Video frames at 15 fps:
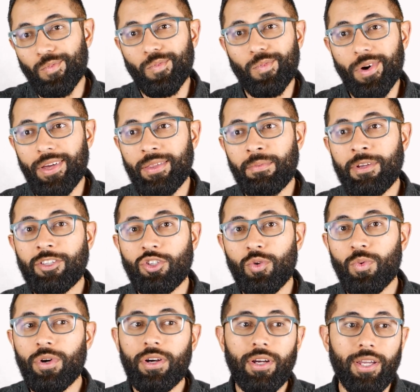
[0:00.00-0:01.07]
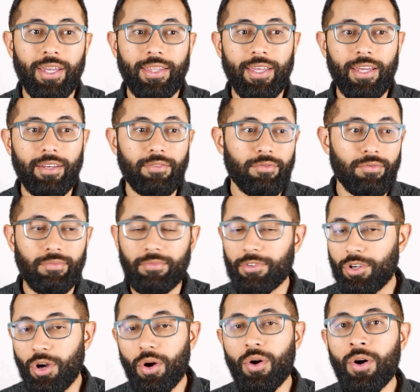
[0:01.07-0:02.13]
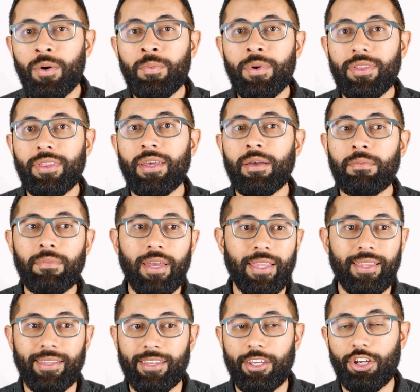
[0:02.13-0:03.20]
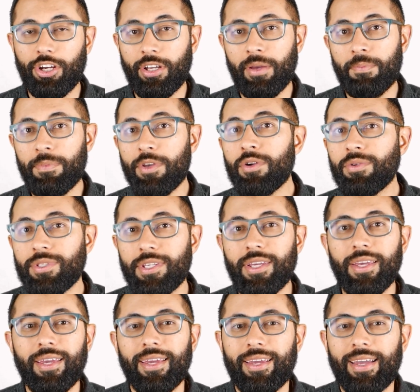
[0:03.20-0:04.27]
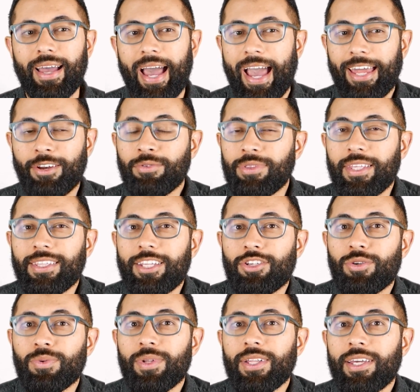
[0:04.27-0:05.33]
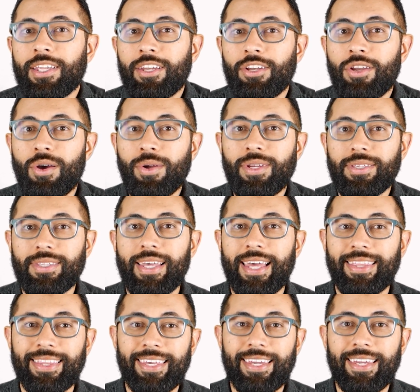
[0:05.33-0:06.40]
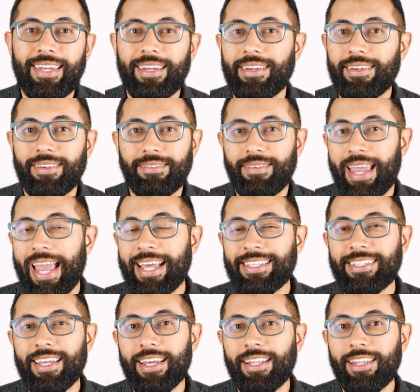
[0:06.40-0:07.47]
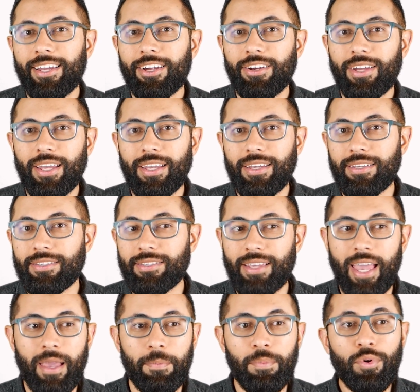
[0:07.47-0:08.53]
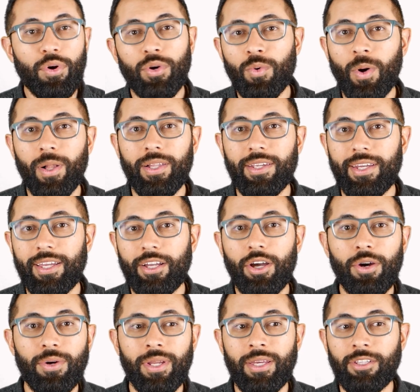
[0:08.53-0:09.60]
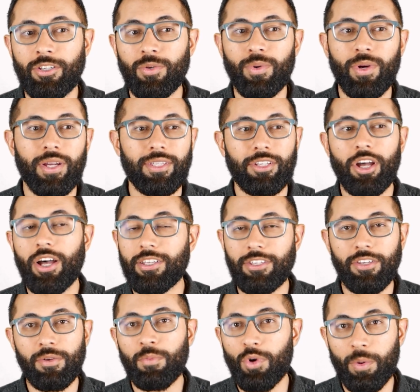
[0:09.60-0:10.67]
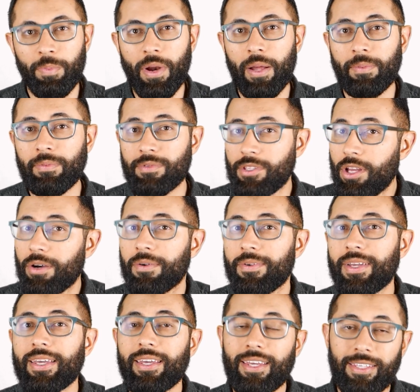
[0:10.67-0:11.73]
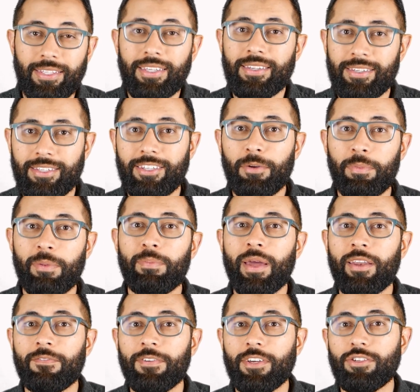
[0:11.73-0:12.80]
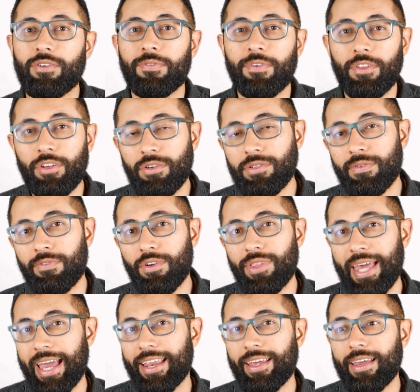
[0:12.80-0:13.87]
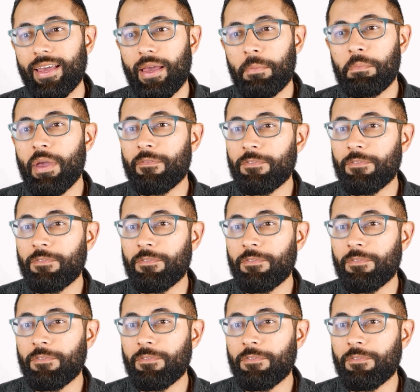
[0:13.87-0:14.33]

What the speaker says: wear them into work and then go home with them and your commute, I don't think that you're really going to notice that the anti-glare is a poor quality coating to where it's causing you more problems. No, it's going to still be beneficial for those of you that may